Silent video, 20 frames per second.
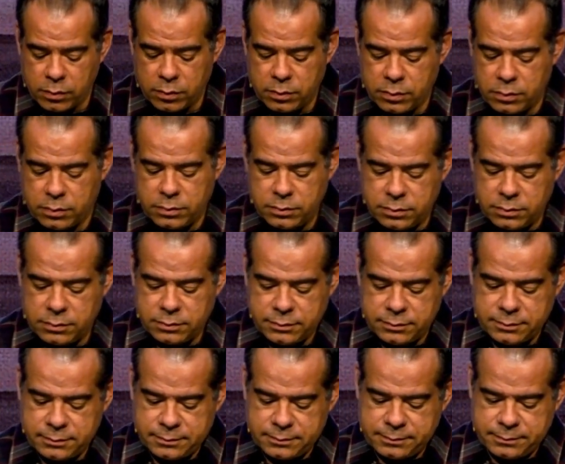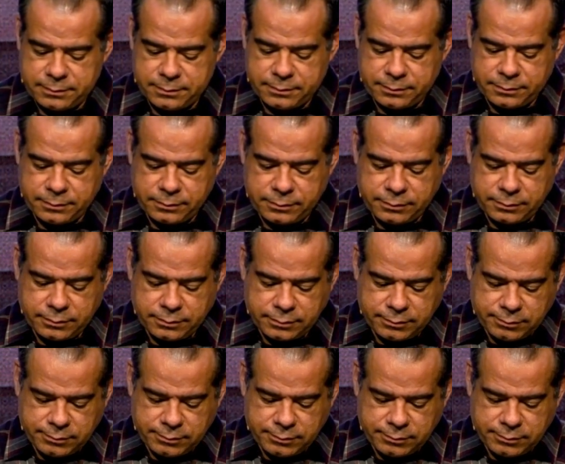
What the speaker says: Nothing is said.